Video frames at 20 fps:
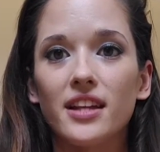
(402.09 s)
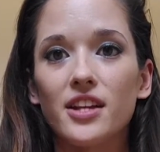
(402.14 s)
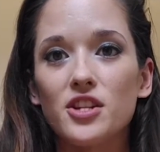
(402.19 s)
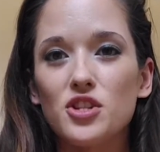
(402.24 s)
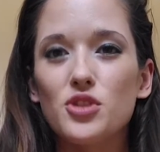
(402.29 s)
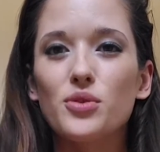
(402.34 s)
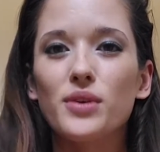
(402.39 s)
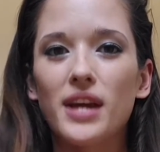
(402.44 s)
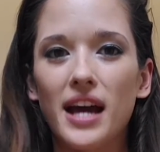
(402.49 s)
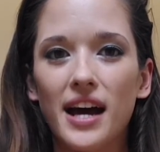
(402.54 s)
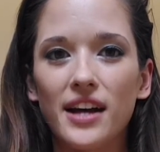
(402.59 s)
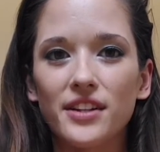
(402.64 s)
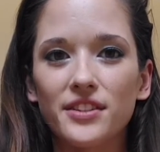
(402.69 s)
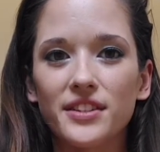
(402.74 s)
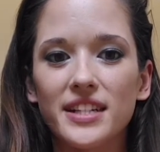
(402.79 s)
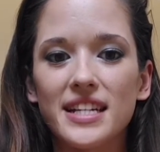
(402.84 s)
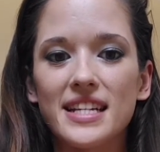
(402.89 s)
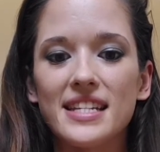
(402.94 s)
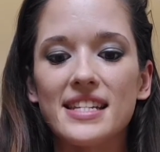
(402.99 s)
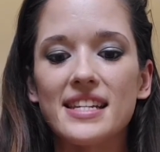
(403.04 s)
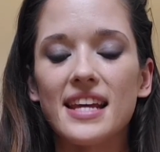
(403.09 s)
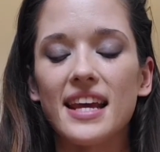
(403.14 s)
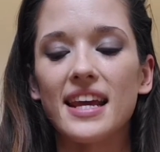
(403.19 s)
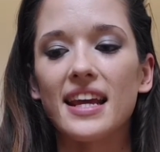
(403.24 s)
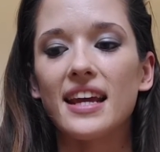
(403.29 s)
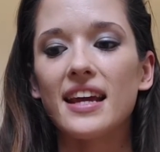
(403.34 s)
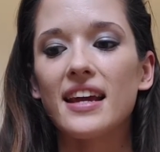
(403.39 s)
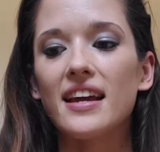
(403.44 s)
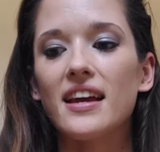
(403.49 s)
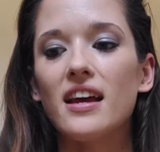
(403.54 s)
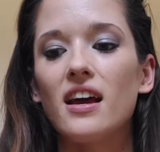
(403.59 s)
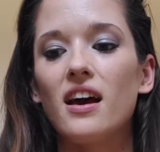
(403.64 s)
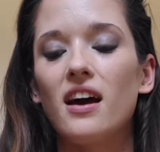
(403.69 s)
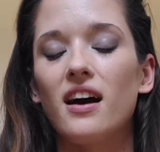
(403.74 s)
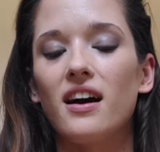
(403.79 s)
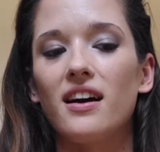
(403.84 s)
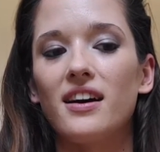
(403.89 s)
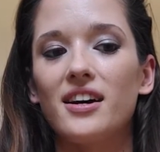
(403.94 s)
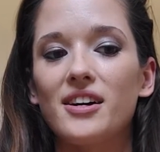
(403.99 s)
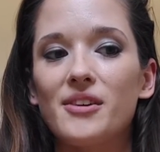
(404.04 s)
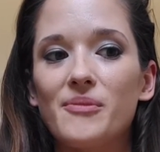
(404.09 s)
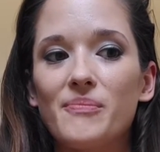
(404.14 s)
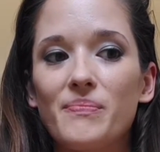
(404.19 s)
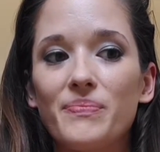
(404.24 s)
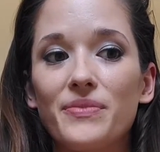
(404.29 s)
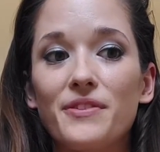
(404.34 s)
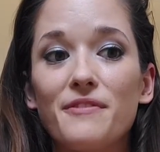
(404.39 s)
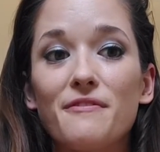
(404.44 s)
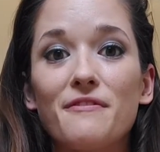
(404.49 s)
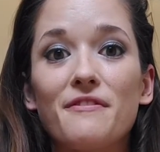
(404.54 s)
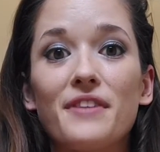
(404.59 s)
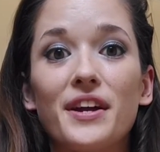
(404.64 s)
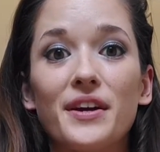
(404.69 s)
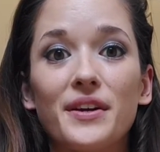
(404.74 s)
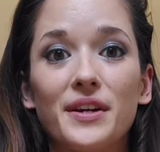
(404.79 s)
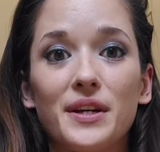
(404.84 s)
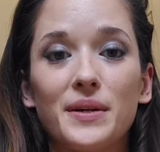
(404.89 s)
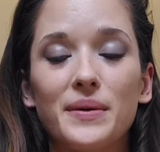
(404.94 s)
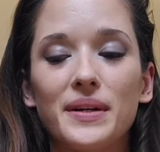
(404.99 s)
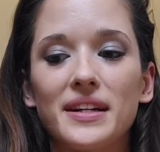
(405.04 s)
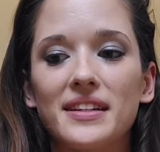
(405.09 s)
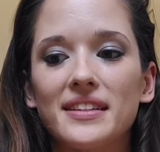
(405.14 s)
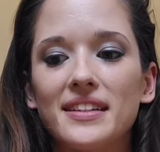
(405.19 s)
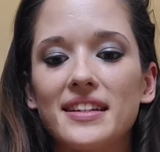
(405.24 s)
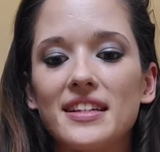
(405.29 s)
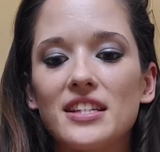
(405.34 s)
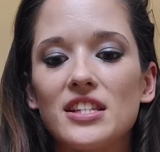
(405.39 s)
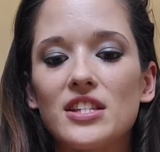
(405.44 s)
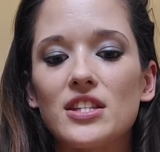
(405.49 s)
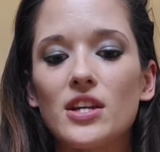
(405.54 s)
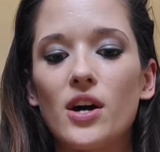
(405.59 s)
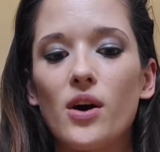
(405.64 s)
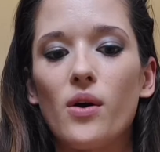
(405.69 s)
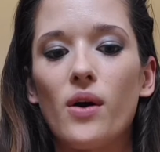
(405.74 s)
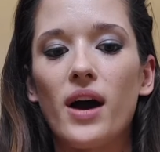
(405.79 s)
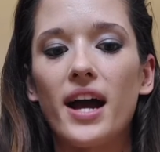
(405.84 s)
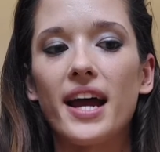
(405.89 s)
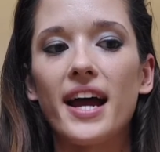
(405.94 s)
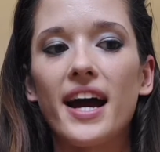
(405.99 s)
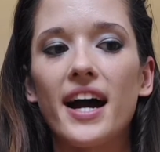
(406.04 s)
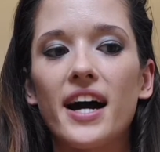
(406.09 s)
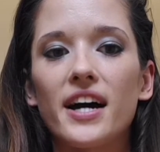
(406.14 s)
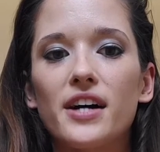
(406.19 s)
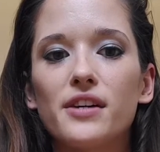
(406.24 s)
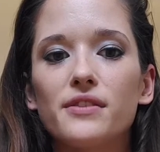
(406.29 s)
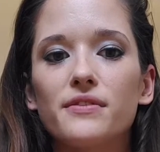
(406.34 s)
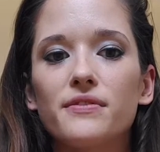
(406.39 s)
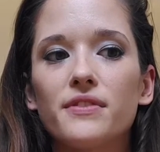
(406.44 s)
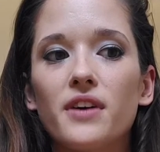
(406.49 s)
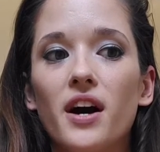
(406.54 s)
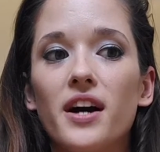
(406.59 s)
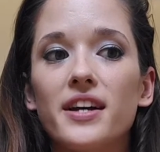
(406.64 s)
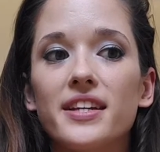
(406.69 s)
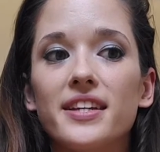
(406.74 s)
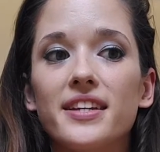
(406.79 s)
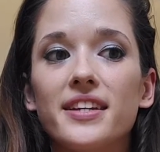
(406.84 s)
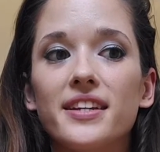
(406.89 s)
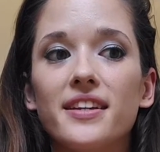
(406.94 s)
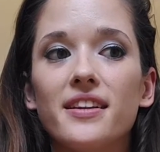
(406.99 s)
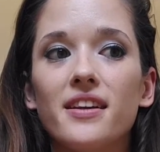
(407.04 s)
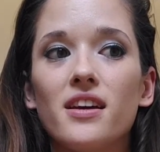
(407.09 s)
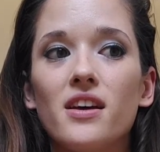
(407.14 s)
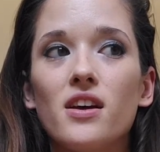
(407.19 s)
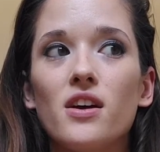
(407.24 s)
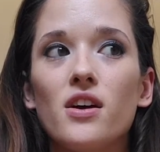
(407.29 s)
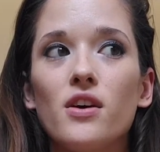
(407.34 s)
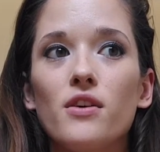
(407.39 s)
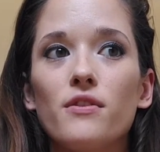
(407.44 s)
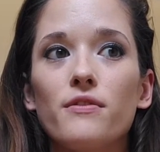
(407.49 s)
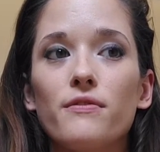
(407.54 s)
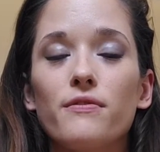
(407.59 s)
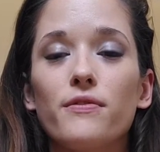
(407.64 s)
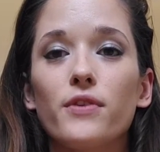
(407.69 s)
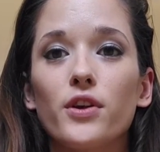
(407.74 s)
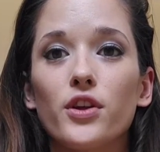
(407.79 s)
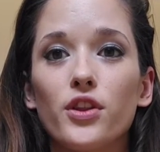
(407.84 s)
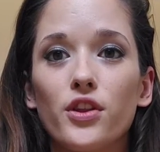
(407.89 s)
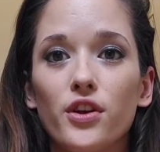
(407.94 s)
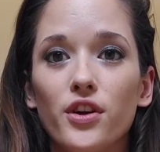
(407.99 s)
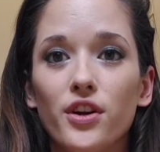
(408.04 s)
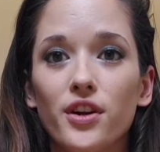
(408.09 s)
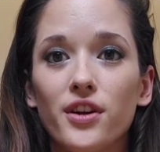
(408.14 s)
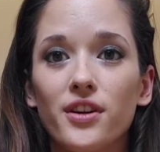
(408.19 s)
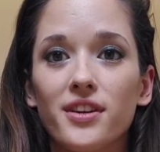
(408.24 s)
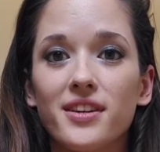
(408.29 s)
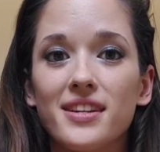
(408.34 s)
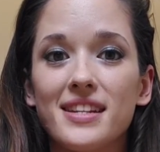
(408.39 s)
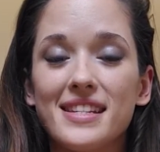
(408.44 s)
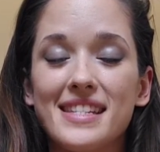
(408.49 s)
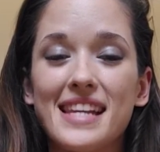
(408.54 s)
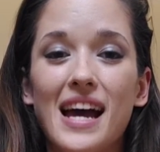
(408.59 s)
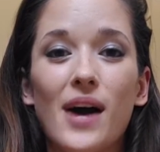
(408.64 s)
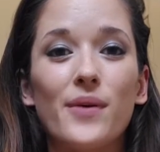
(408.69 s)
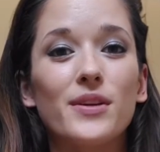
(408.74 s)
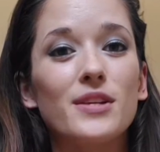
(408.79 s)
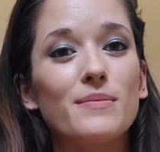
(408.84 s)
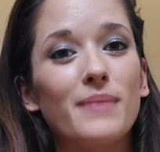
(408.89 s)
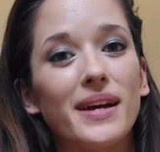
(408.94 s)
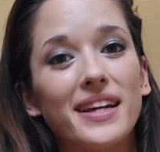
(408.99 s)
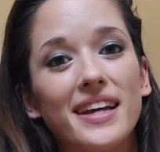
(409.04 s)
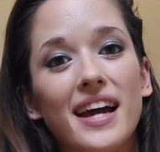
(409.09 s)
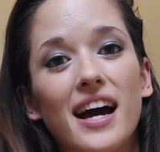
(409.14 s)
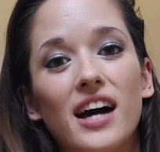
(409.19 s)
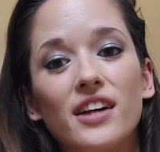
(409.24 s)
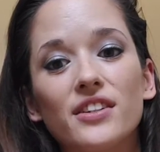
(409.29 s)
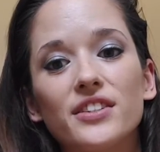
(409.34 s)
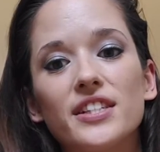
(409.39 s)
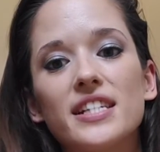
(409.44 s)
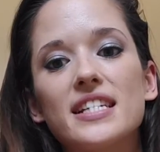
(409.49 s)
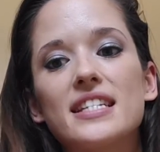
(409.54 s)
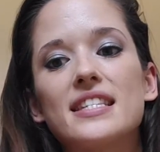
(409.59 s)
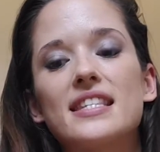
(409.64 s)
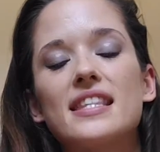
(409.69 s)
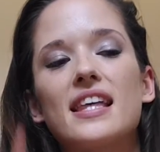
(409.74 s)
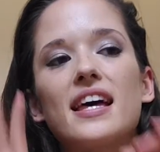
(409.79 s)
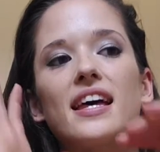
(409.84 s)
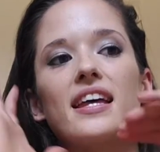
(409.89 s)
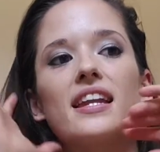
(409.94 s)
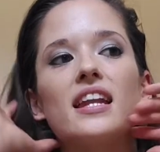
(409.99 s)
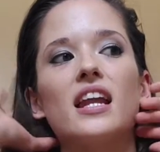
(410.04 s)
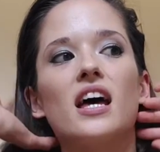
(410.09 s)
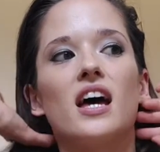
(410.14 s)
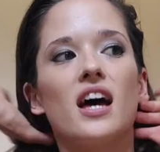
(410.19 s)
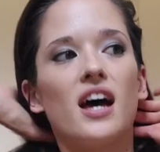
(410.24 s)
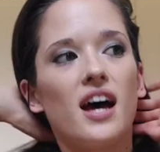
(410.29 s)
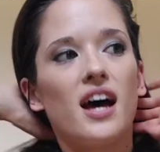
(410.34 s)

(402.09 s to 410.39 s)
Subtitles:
new calorie intake very quickly. So I have gotten further down in my calories than